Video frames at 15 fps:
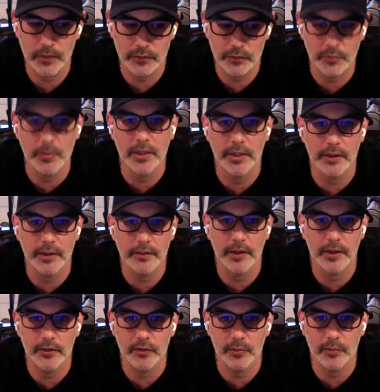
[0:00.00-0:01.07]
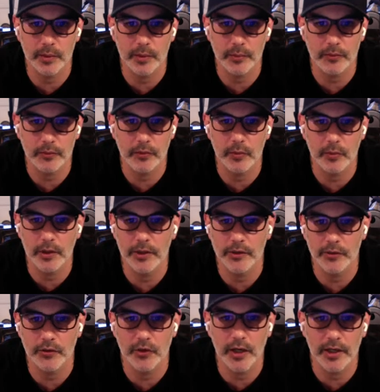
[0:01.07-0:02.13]
submitting things to people too much,
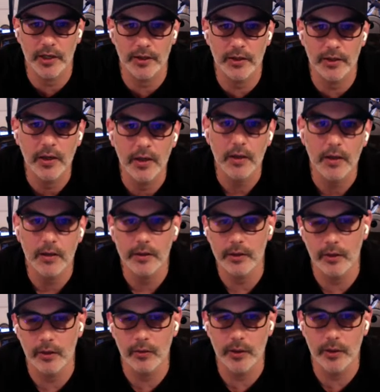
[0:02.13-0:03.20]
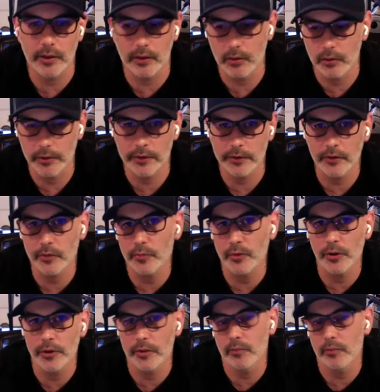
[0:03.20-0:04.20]
or trying to like, oh, look at this book.